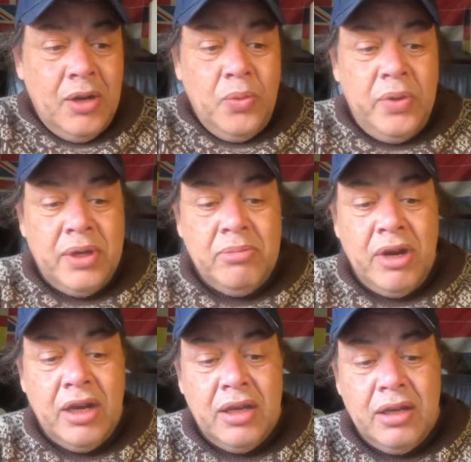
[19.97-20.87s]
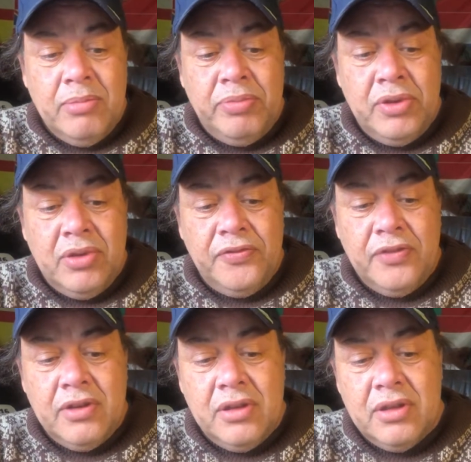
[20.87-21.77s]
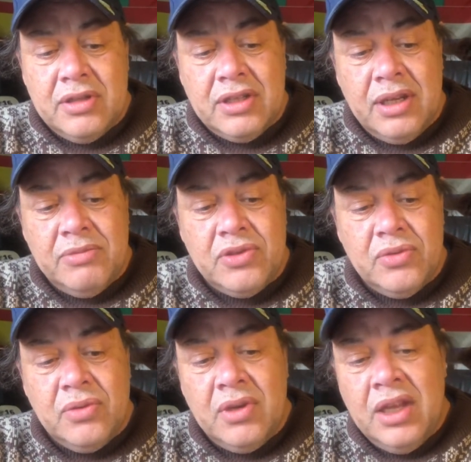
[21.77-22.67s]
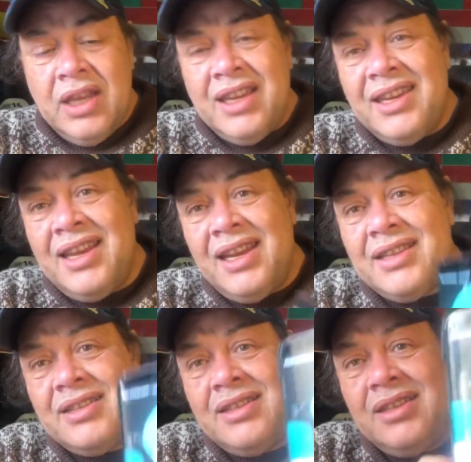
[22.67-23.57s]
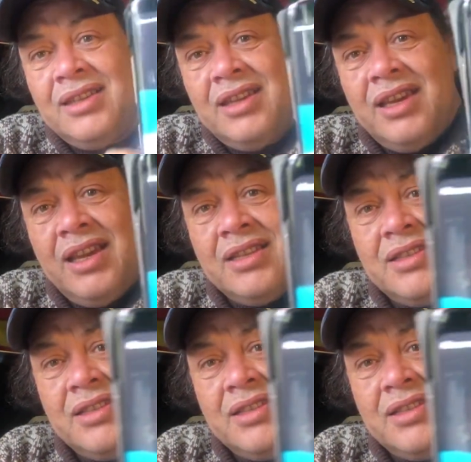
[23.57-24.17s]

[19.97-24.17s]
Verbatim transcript: with my beautiful Samsung Galaxy S